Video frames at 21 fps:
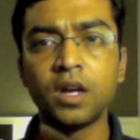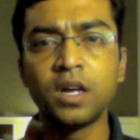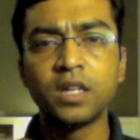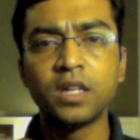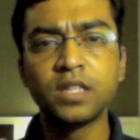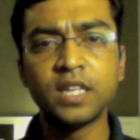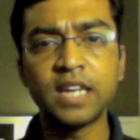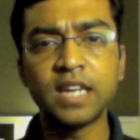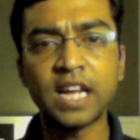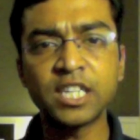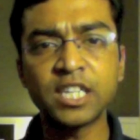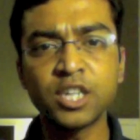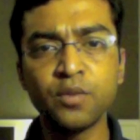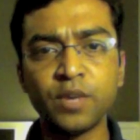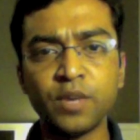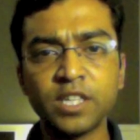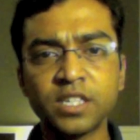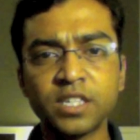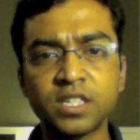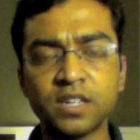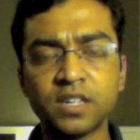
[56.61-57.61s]
The National
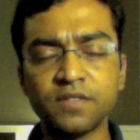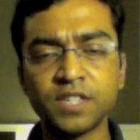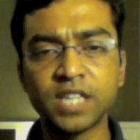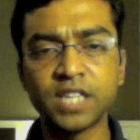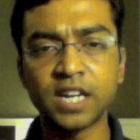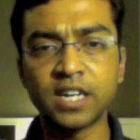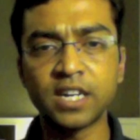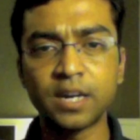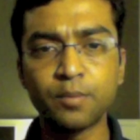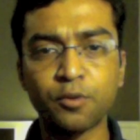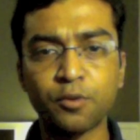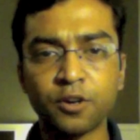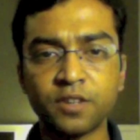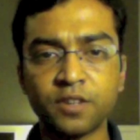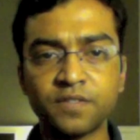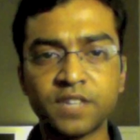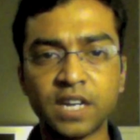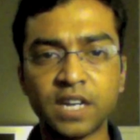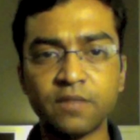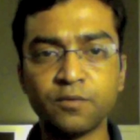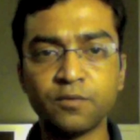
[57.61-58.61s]
Weather Service at that point of
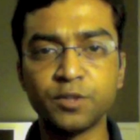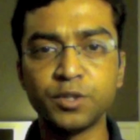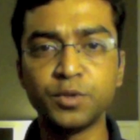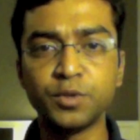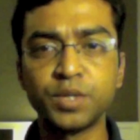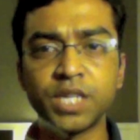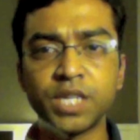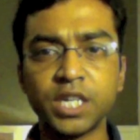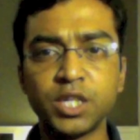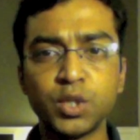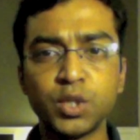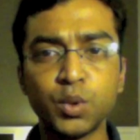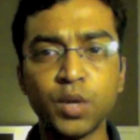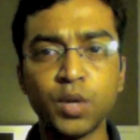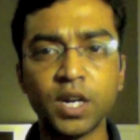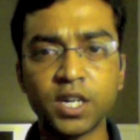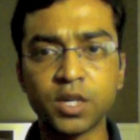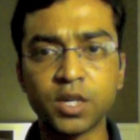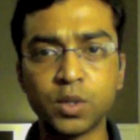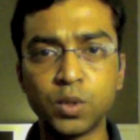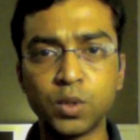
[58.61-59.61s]
time was using
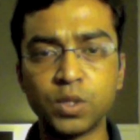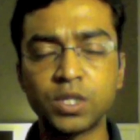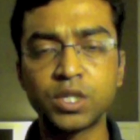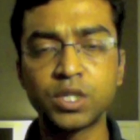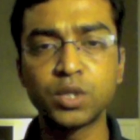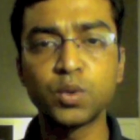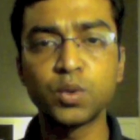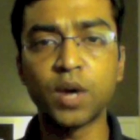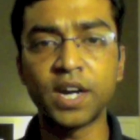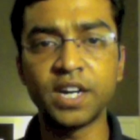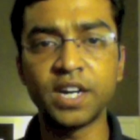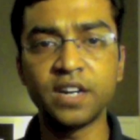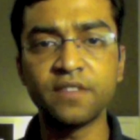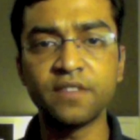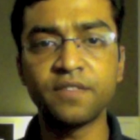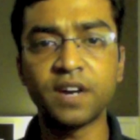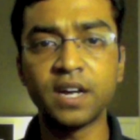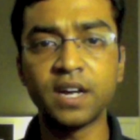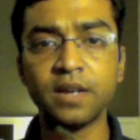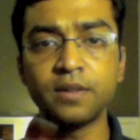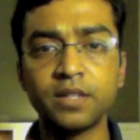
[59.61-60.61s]
two-letter codes to
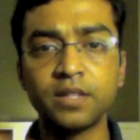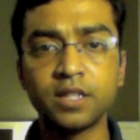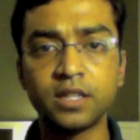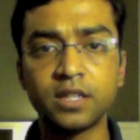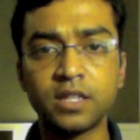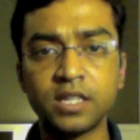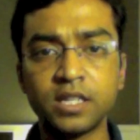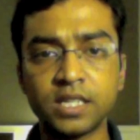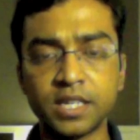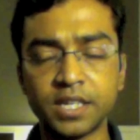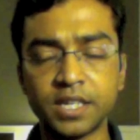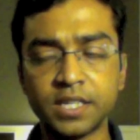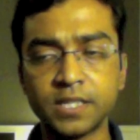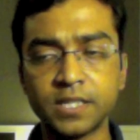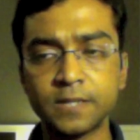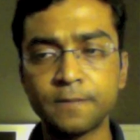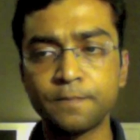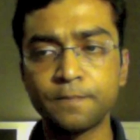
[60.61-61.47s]
identify the cities.